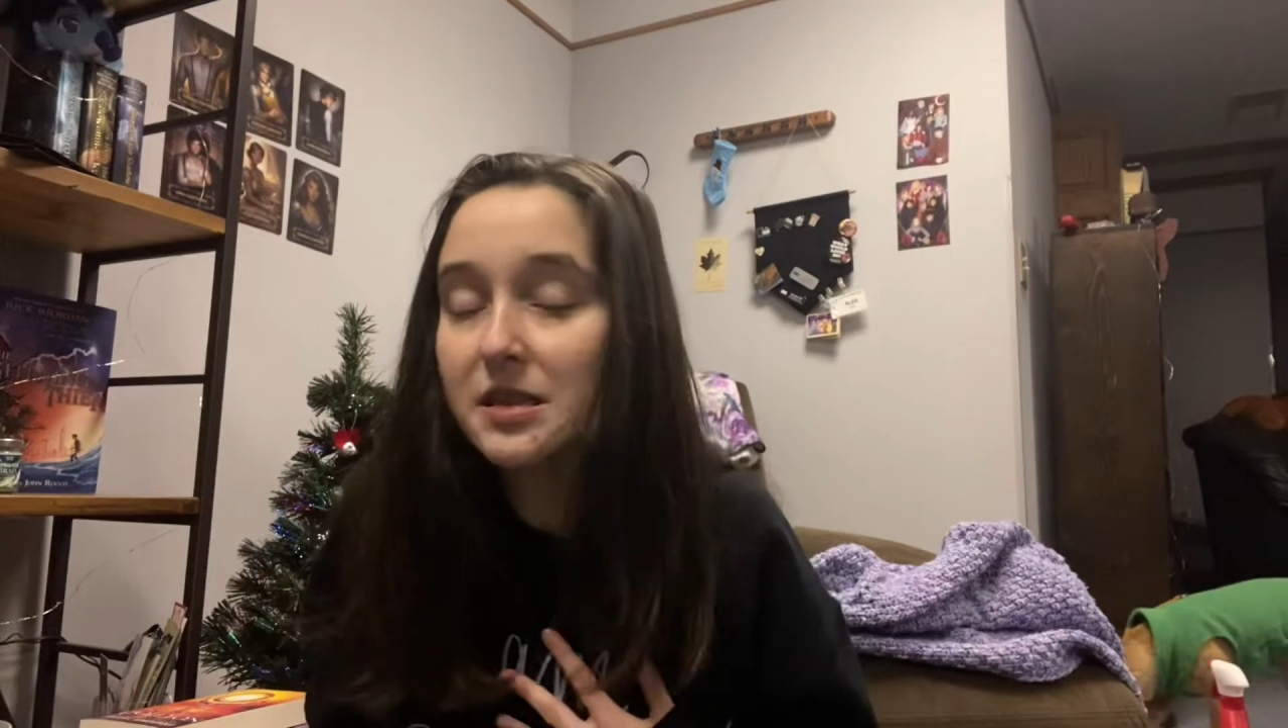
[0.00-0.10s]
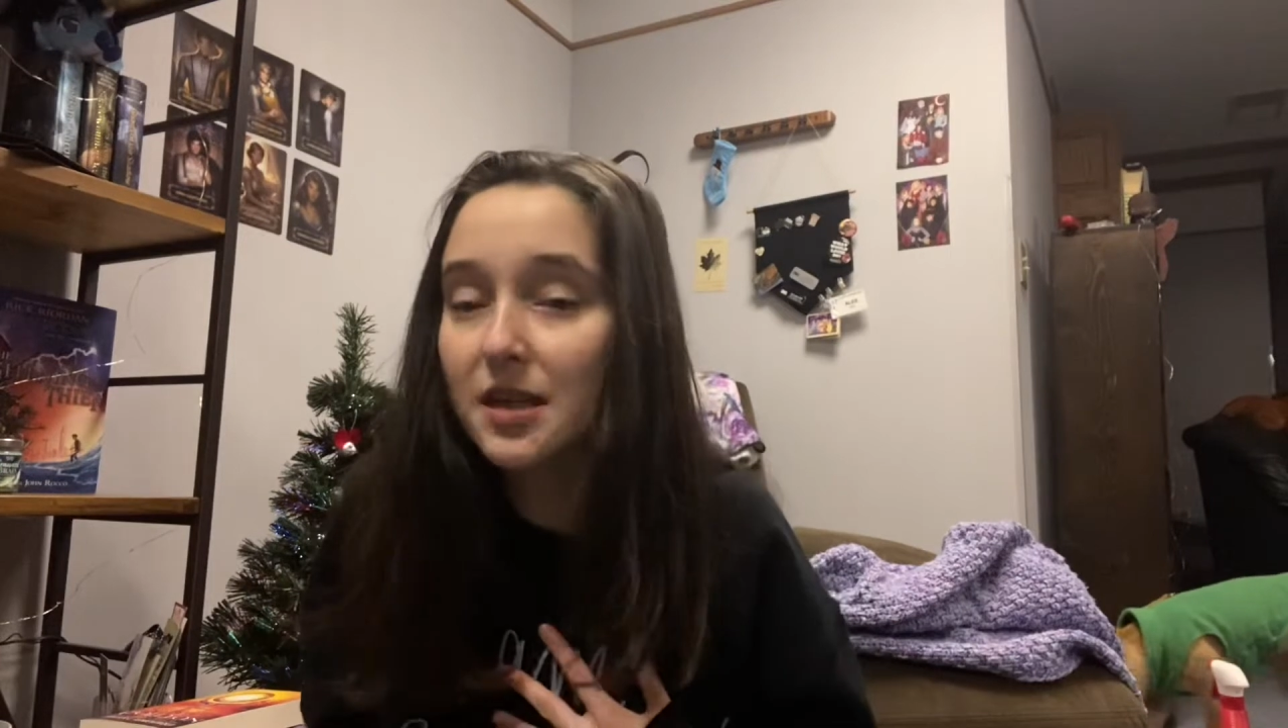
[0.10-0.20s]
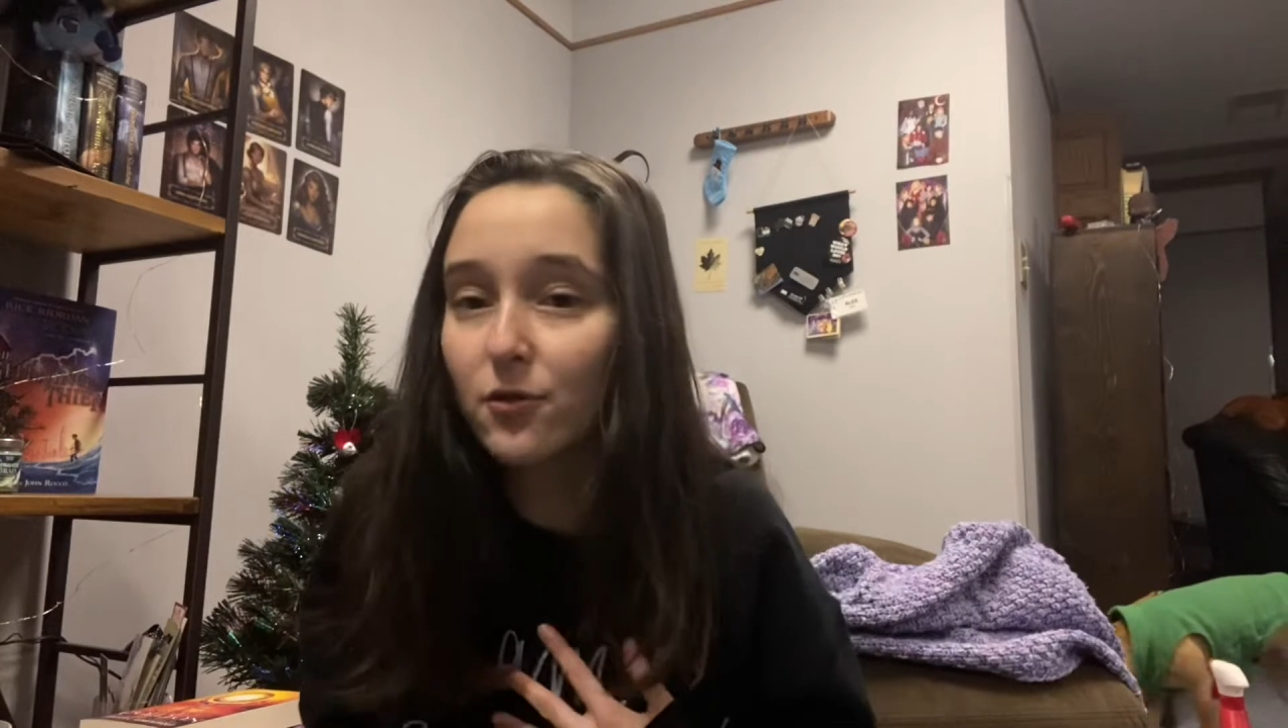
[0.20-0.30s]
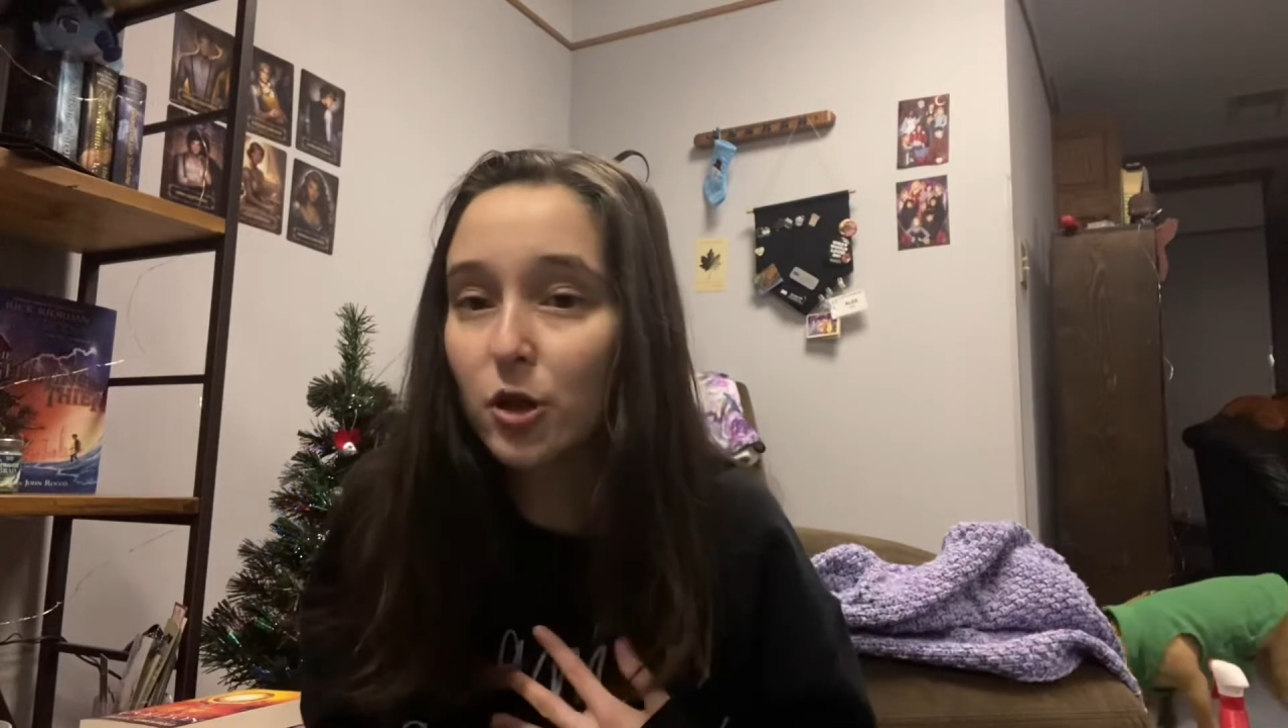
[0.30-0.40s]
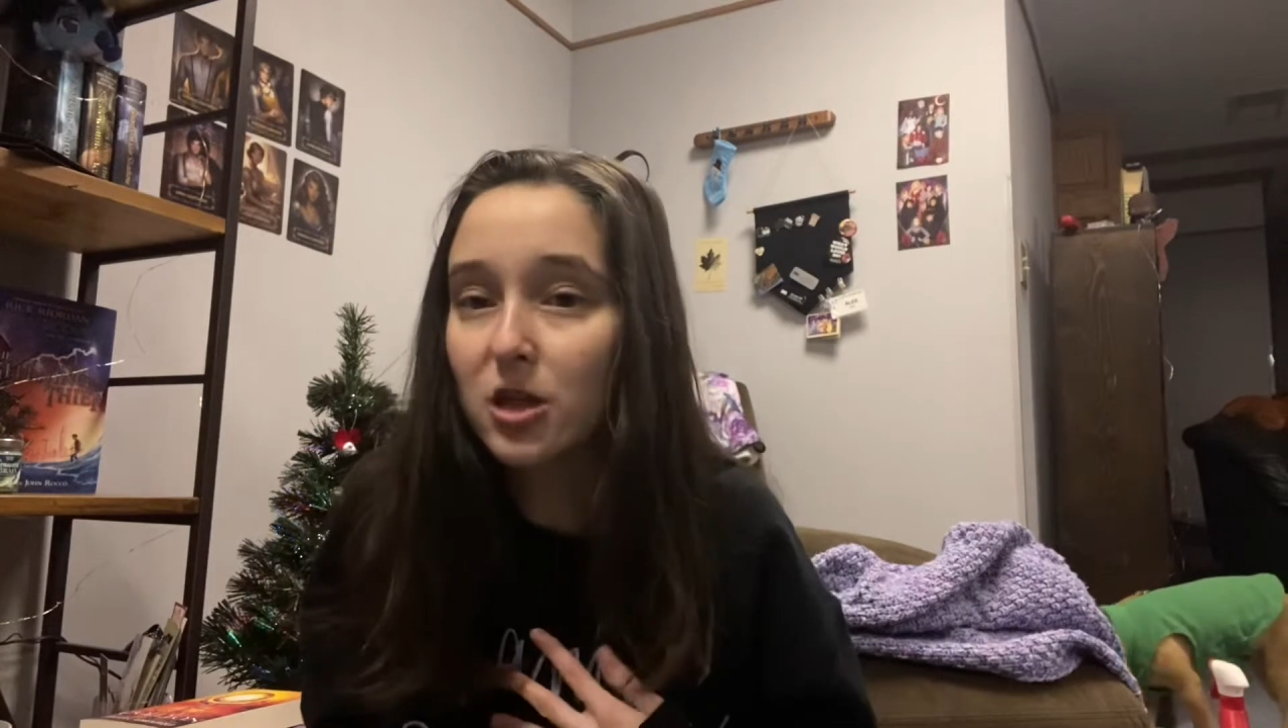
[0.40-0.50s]
get
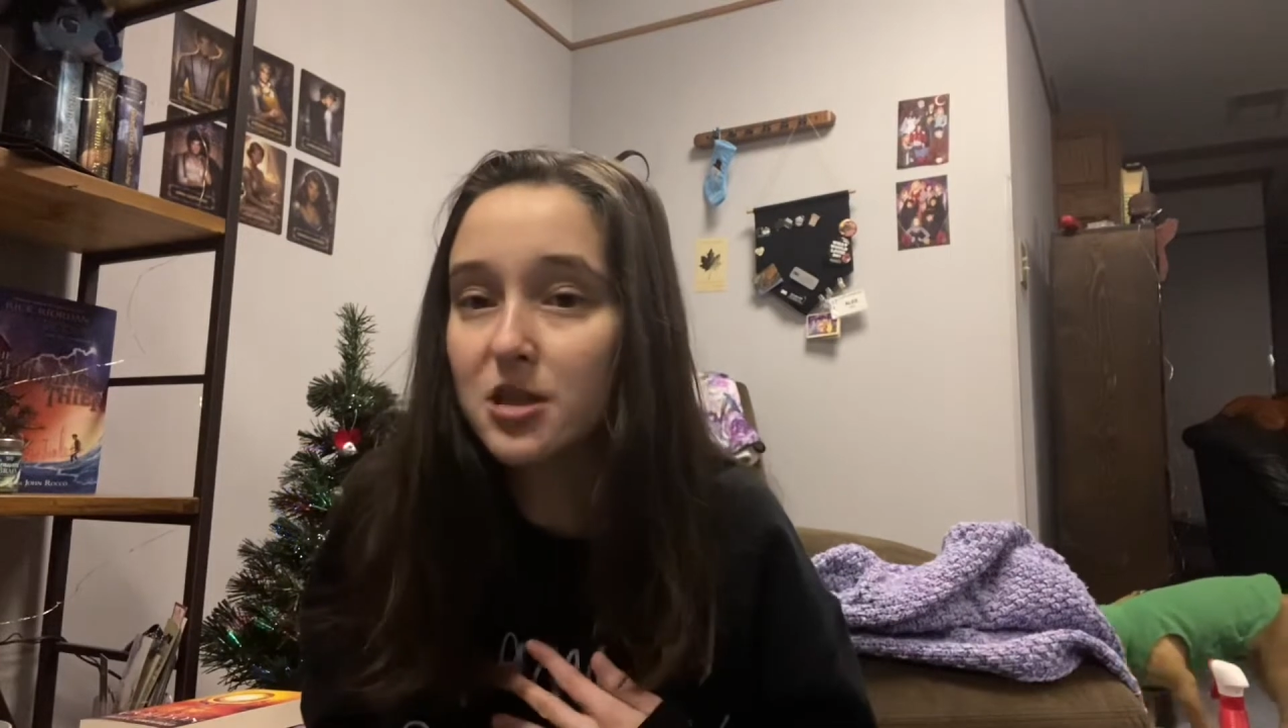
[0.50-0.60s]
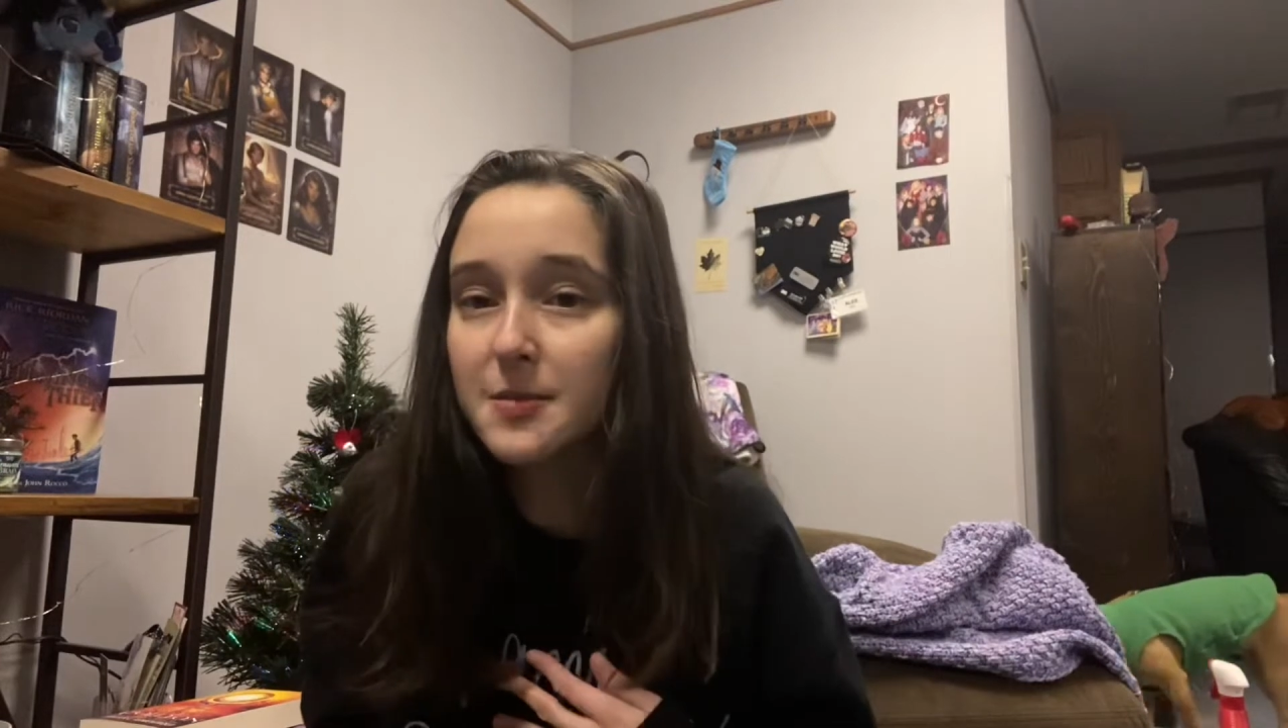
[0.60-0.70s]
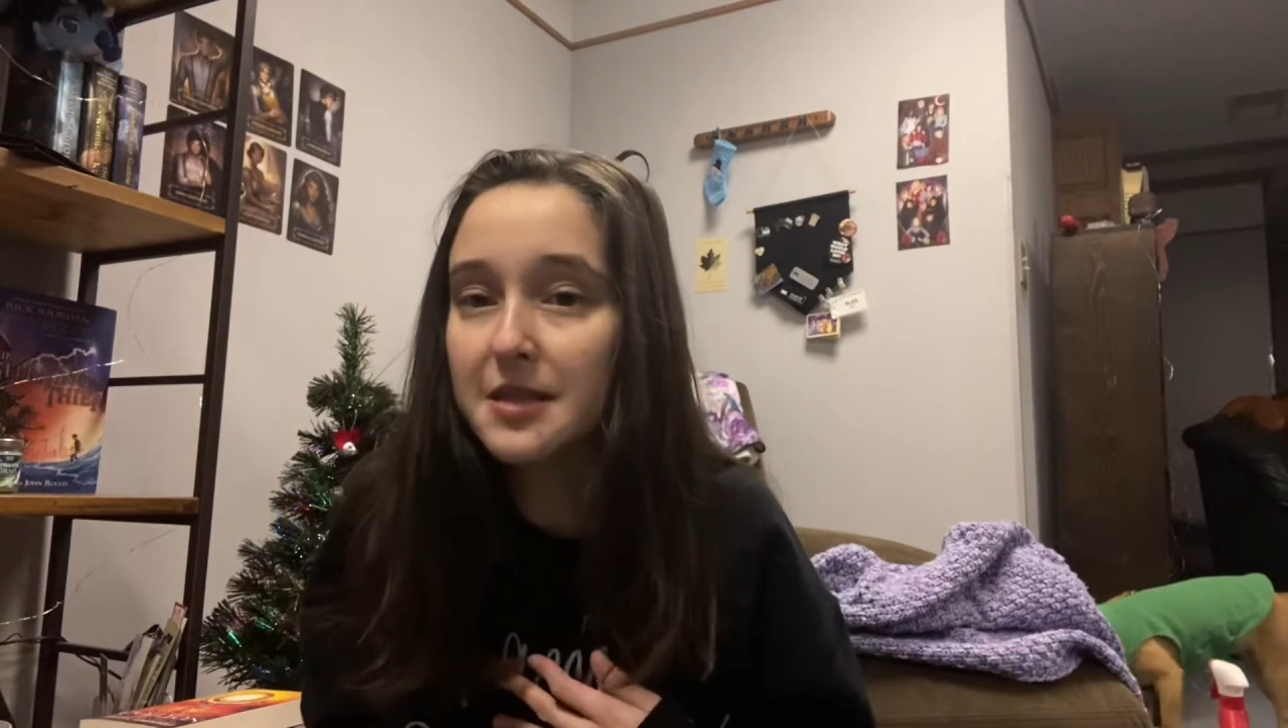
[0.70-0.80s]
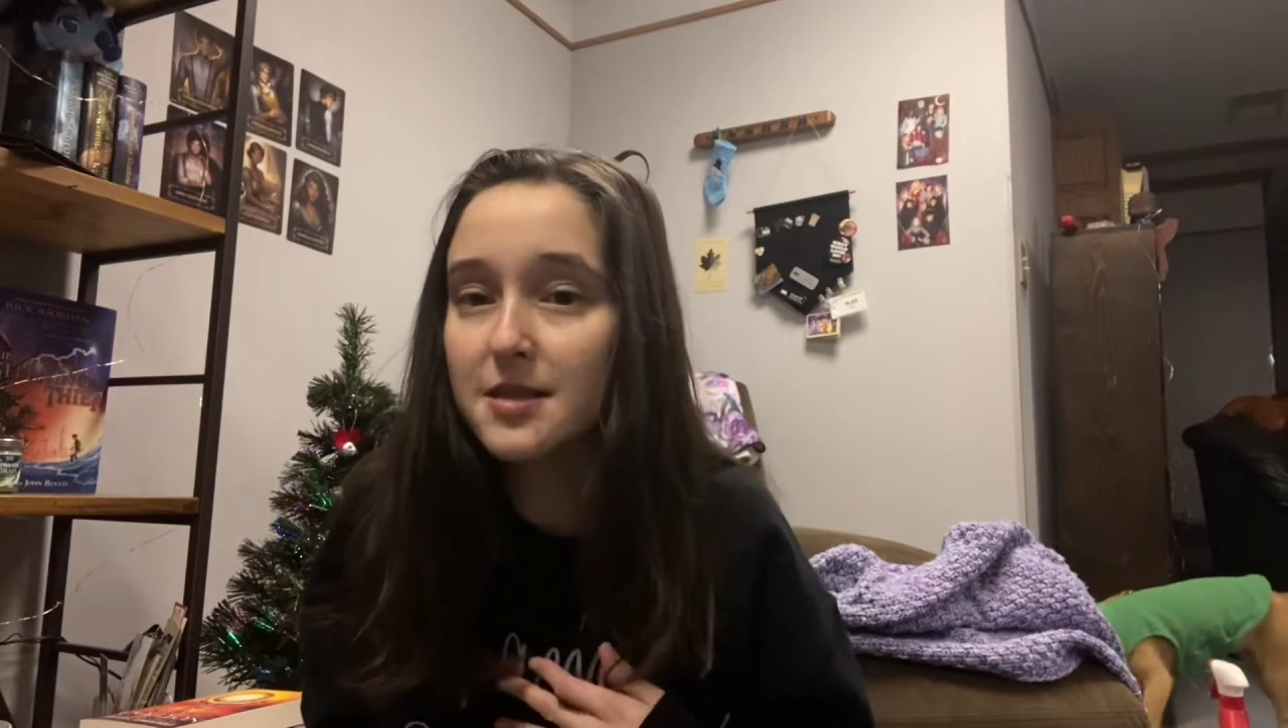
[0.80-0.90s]
for Christmas.